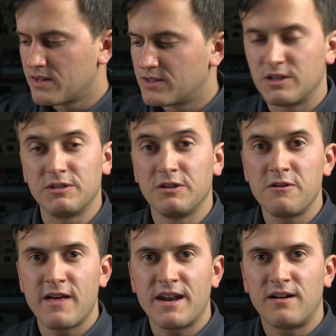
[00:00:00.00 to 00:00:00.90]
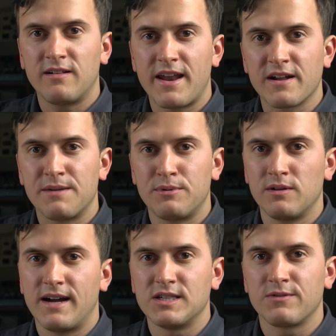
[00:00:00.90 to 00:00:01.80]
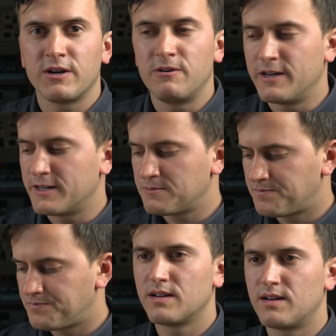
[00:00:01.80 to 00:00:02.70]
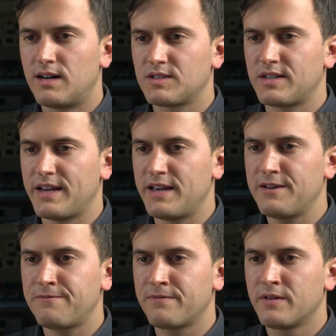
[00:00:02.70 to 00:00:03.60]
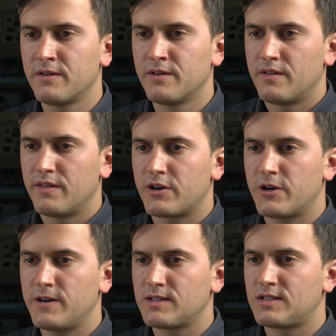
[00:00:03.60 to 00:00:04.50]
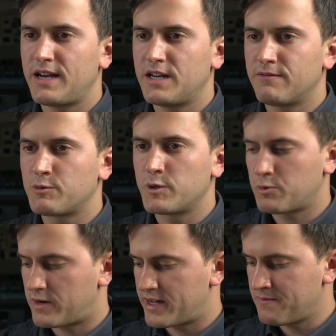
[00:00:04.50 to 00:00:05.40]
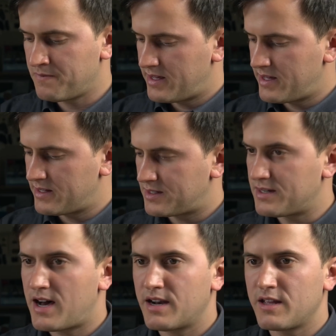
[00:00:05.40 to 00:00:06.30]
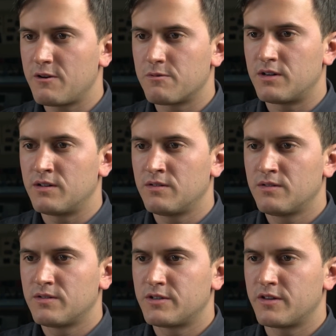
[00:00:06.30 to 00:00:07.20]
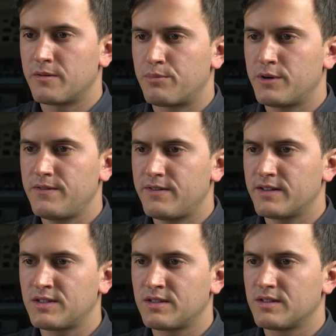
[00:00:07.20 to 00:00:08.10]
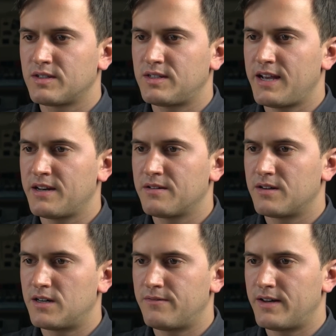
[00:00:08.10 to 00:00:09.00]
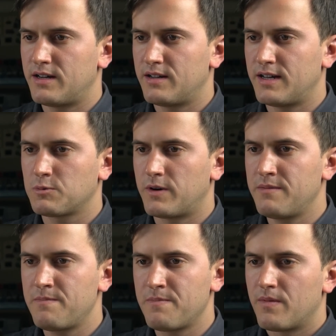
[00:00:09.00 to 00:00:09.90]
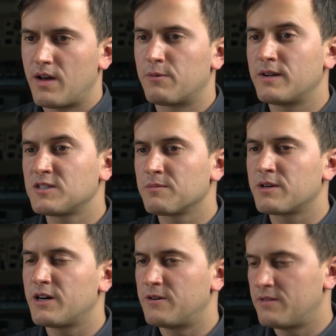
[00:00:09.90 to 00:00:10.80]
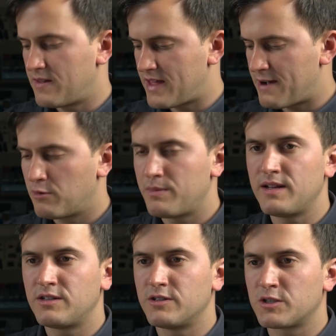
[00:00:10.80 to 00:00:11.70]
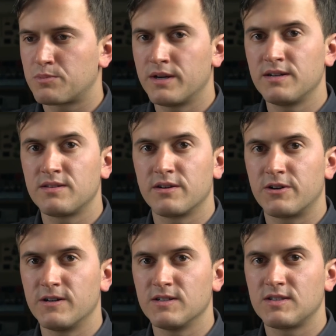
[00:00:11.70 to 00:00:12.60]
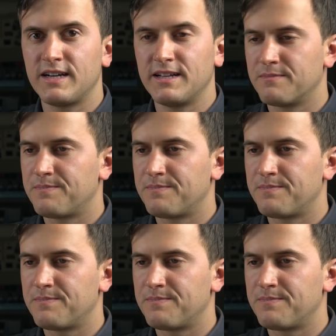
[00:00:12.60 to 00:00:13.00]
So to do that, I'll add a couple lines of code here. I'll say if the current state of switch 1 is not equal to the previous state of S1, I'll run some code, and that will be to just print the current state.